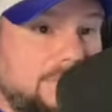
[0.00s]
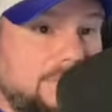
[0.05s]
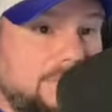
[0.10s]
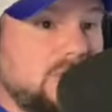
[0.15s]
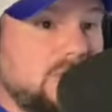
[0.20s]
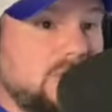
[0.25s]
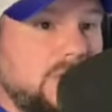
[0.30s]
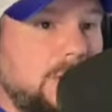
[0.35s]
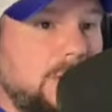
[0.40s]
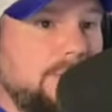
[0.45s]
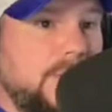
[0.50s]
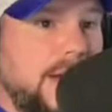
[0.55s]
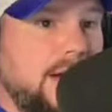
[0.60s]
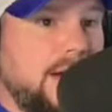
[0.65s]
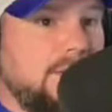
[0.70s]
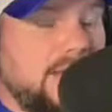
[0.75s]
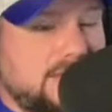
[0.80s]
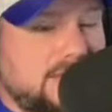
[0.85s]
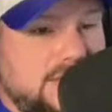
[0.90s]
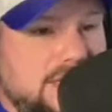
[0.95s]
every single
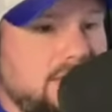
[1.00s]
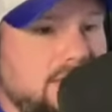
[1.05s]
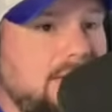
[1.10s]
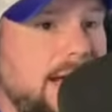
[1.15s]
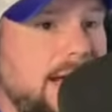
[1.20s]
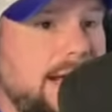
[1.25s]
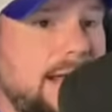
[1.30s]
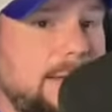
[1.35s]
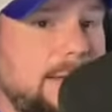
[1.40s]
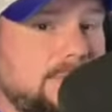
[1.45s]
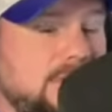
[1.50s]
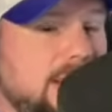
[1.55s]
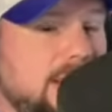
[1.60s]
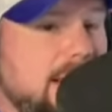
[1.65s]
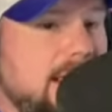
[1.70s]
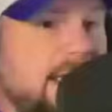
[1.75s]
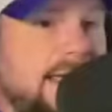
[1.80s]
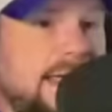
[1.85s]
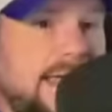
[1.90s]
player that's in the lineups.